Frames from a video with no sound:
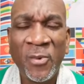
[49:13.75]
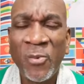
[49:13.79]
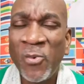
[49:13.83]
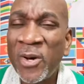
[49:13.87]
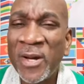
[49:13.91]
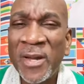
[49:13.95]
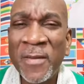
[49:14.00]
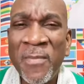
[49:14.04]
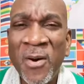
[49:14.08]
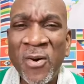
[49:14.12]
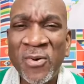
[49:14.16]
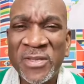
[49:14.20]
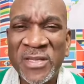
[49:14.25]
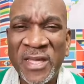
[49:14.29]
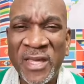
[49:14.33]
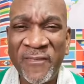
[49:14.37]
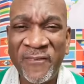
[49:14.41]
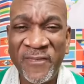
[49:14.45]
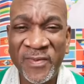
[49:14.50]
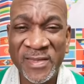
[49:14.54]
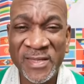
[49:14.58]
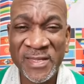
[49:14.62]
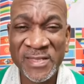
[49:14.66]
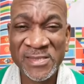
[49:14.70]
what about
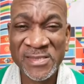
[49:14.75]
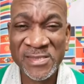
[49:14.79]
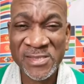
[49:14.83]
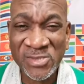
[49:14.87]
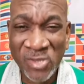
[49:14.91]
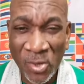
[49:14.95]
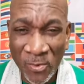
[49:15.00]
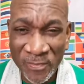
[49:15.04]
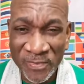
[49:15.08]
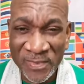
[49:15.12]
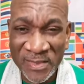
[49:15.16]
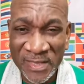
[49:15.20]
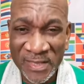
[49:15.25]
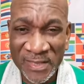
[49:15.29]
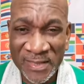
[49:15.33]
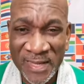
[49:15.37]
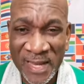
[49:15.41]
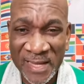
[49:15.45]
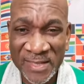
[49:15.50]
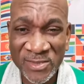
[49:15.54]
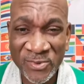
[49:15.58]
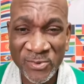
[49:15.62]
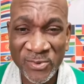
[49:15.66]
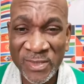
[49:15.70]
if it is something
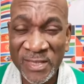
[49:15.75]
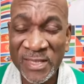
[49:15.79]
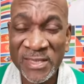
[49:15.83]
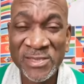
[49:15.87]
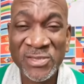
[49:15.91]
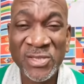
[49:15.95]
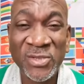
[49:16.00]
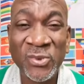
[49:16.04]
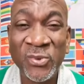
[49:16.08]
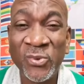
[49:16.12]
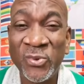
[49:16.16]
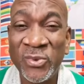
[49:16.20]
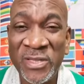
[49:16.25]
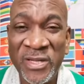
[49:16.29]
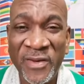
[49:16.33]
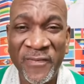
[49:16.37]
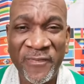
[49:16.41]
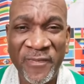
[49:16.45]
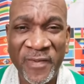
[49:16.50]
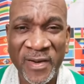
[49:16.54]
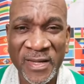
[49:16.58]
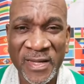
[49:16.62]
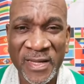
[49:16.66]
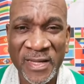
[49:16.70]
that you need to do
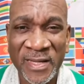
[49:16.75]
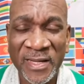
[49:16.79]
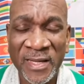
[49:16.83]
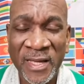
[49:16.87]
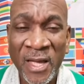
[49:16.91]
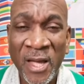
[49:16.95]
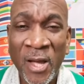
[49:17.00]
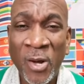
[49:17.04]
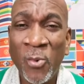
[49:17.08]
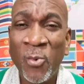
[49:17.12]
differently?